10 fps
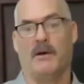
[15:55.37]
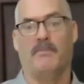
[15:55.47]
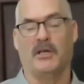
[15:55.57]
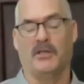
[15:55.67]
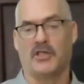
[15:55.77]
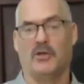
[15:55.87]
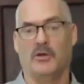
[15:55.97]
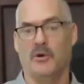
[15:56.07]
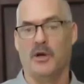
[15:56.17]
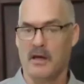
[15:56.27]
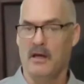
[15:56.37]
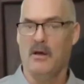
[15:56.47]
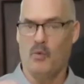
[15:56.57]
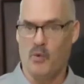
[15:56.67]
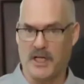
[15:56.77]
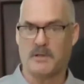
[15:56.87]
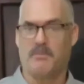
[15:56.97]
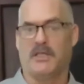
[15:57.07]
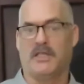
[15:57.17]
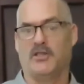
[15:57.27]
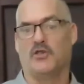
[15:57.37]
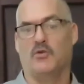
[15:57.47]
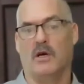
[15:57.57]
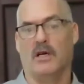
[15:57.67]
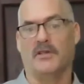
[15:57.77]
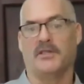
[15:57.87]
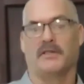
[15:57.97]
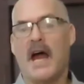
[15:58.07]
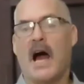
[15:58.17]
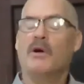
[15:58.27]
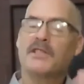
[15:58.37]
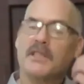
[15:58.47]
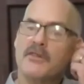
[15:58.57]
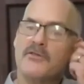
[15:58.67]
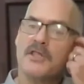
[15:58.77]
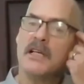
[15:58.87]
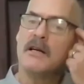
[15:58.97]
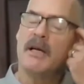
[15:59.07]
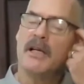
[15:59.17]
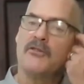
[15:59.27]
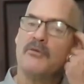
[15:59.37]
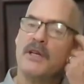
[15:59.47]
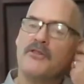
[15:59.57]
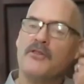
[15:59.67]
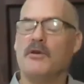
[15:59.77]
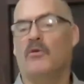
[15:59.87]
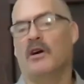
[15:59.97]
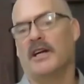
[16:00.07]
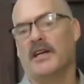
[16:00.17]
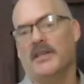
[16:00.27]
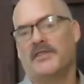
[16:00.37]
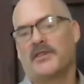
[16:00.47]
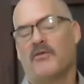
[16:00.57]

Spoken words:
up and showed what its potential was. Now, what's interesting about the 331 is